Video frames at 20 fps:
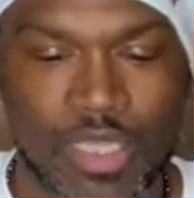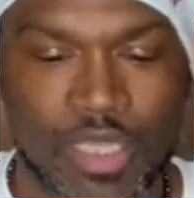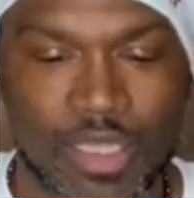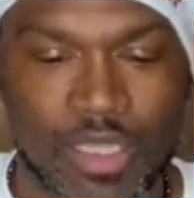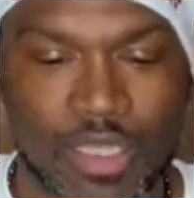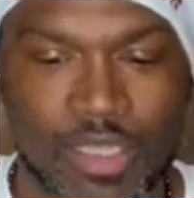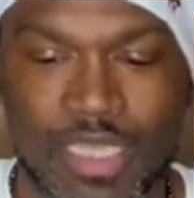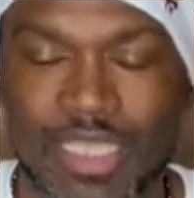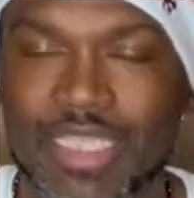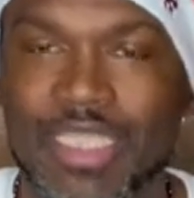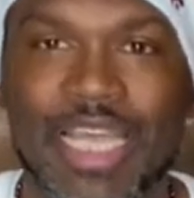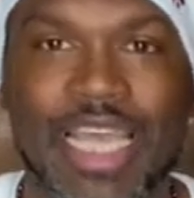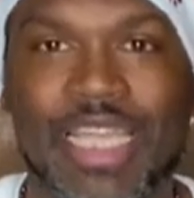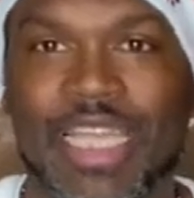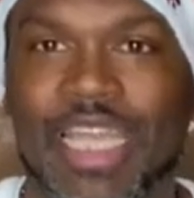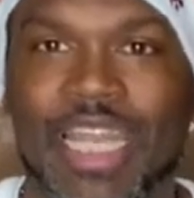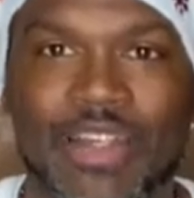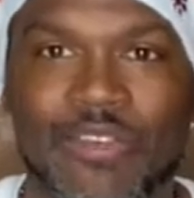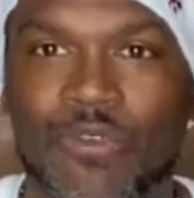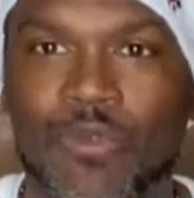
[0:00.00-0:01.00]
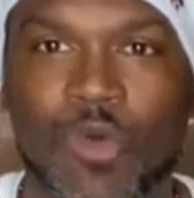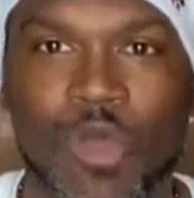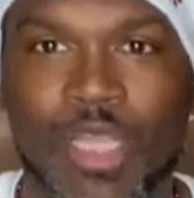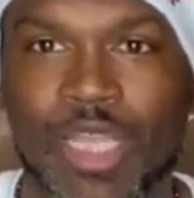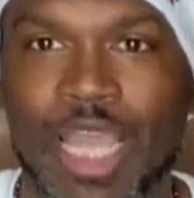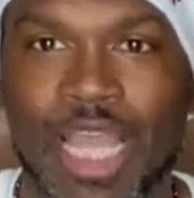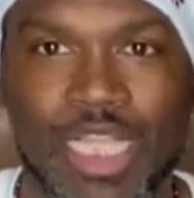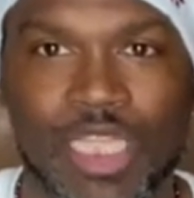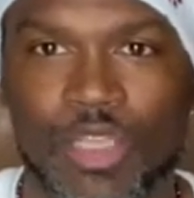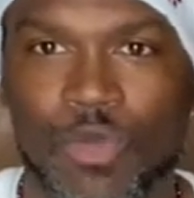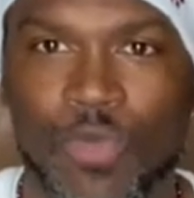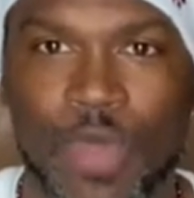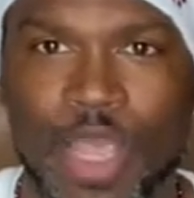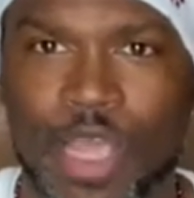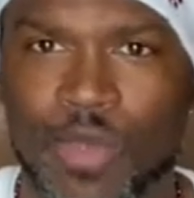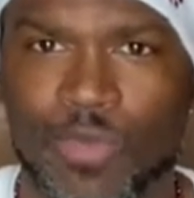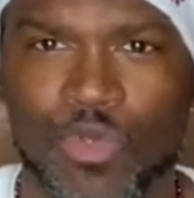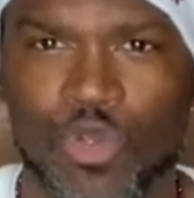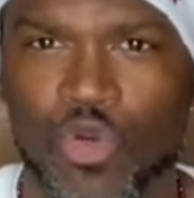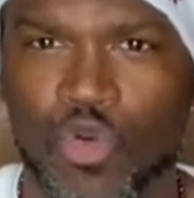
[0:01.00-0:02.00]
the set that everyone likes to wake up
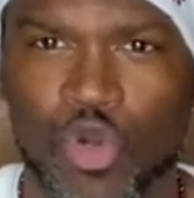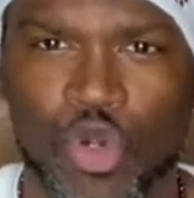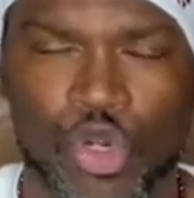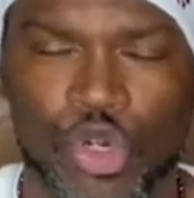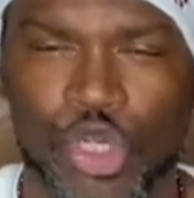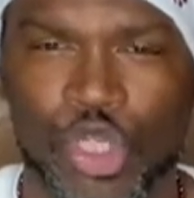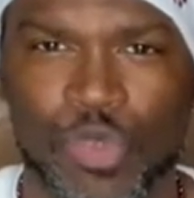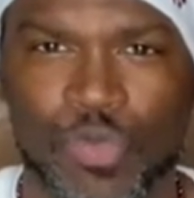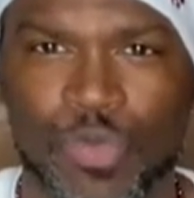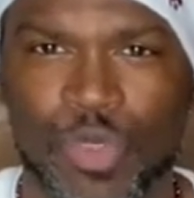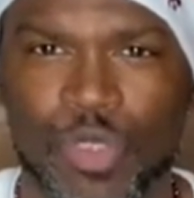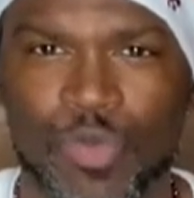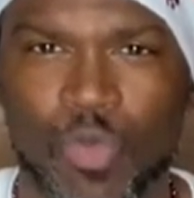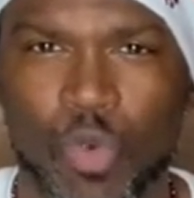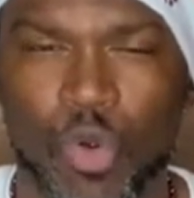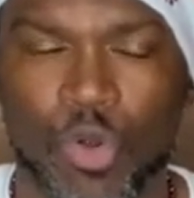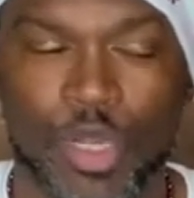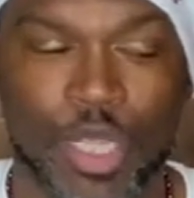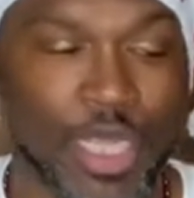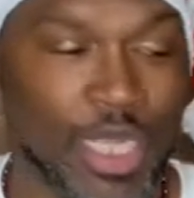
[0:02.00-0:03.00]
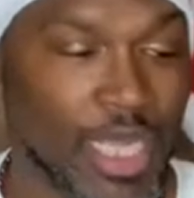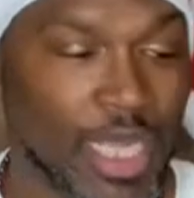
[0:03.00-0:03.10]
to on Christmas morning.